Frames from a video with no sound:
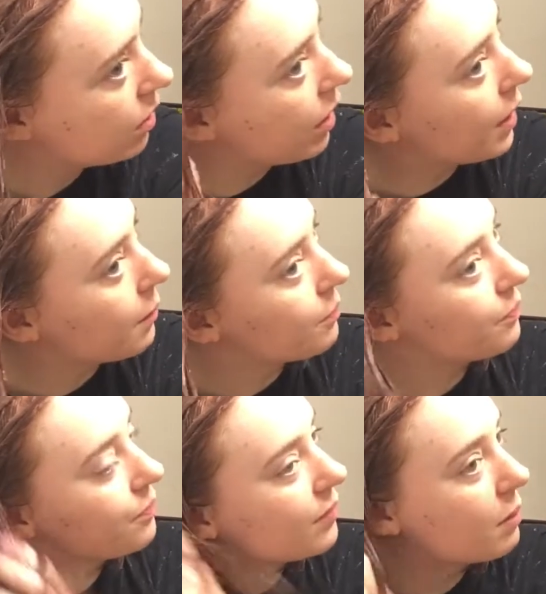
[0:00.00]

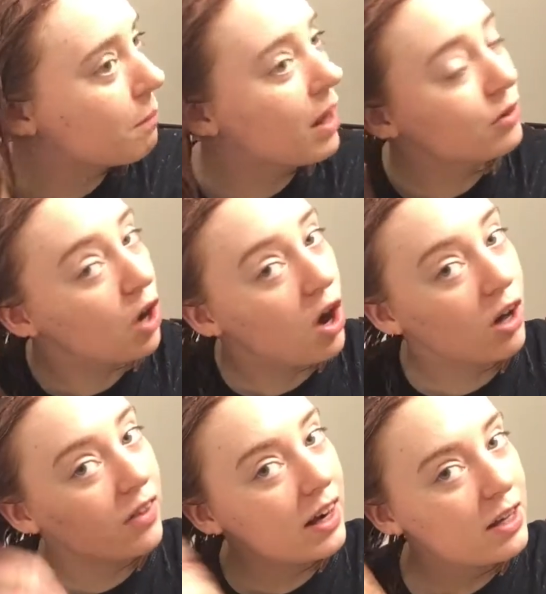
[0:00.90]
a
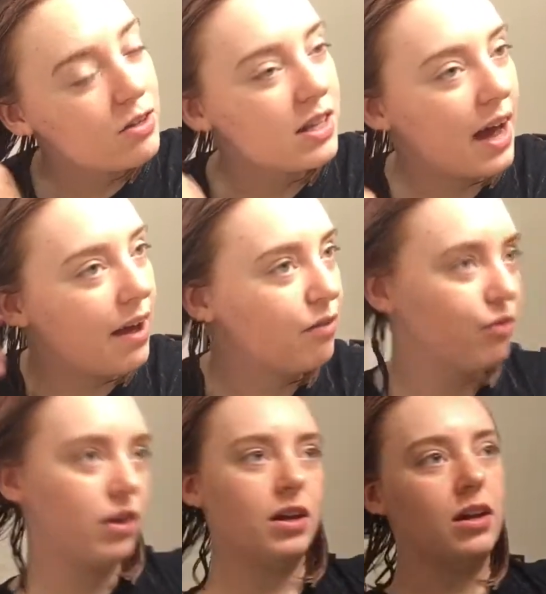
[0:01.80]
dog that I used to have.
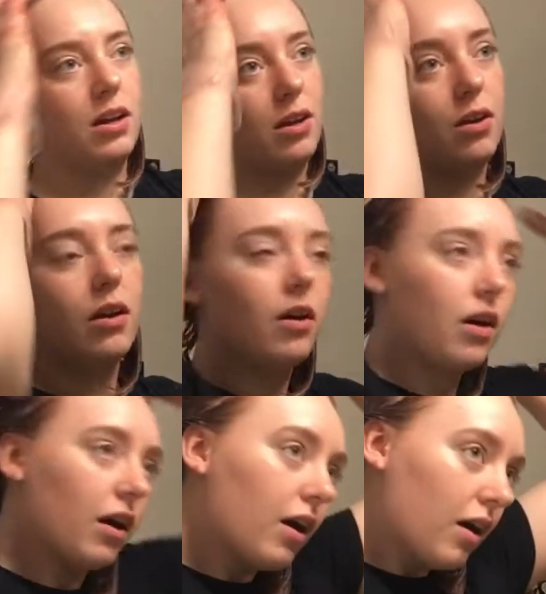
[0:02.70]

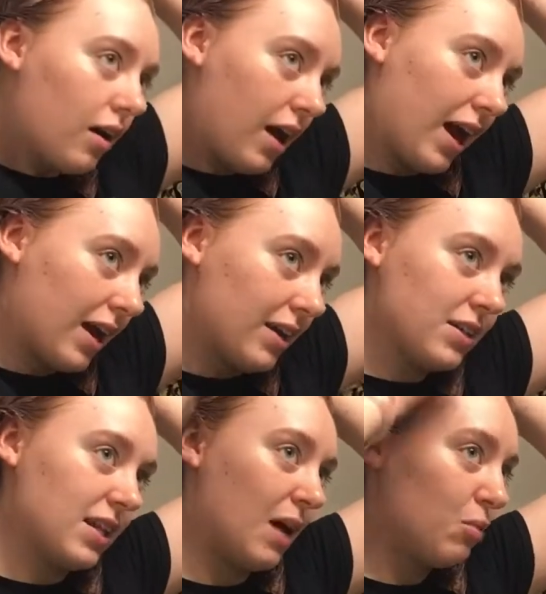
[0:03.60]
And
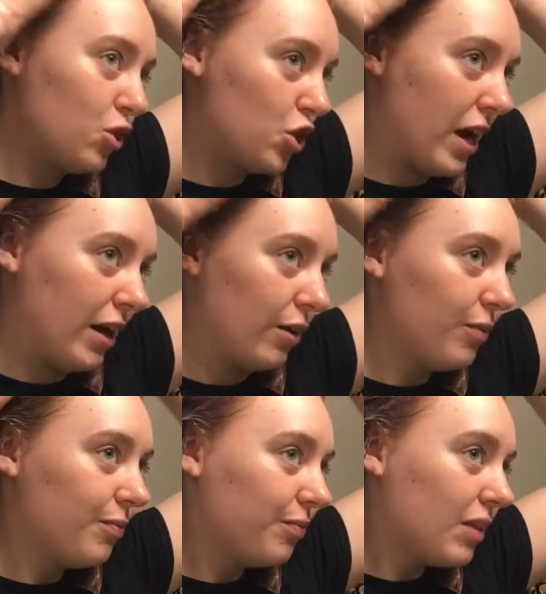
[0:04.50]
his name was
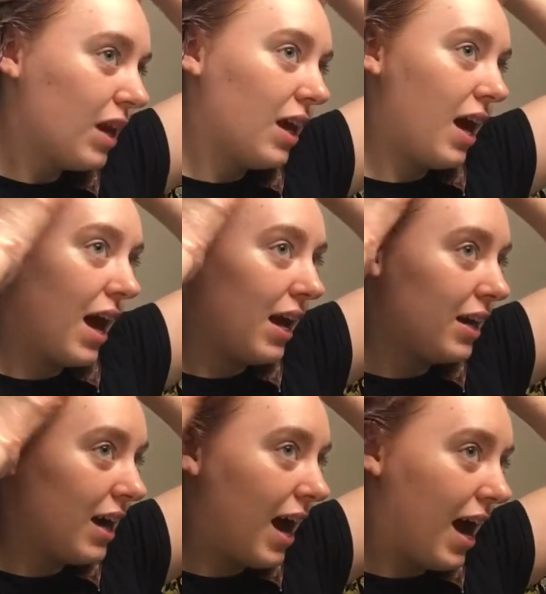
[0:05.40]
Shadow.
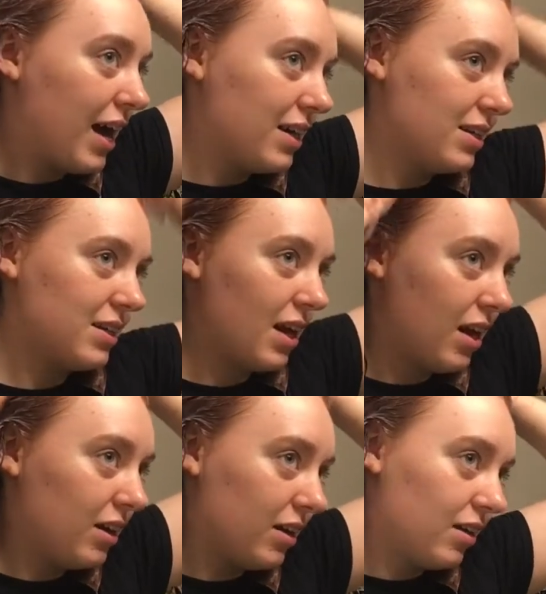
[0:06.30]
And as
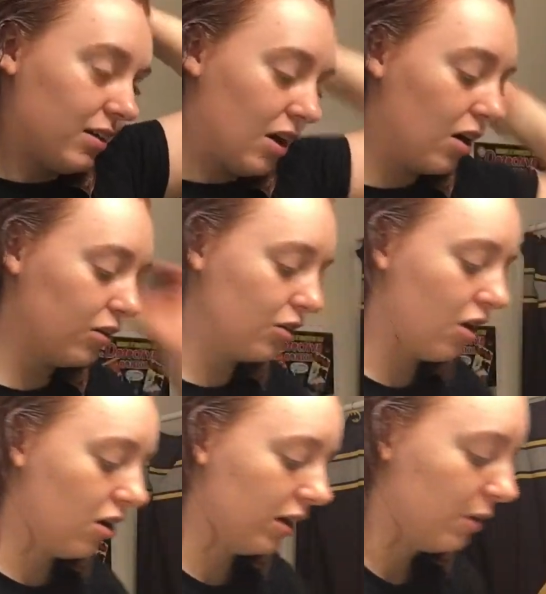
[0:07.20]
a young
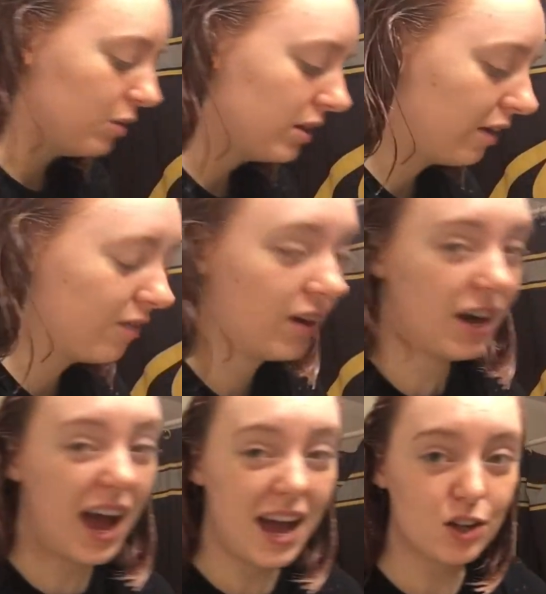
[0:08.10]
dog, he was like
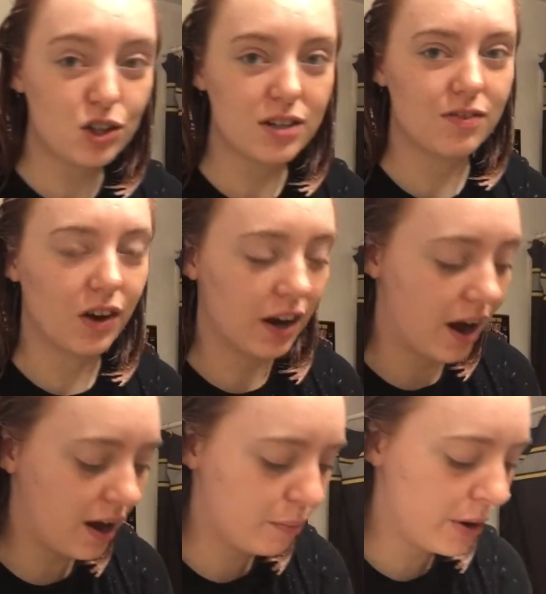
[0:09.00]
very anxious, very
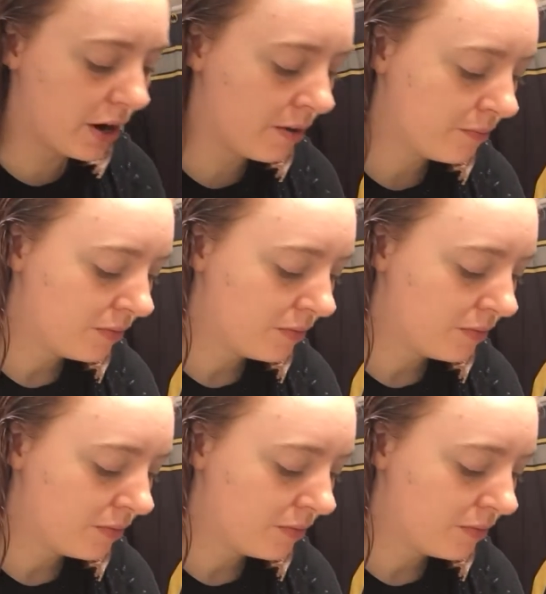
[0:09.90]
hyper.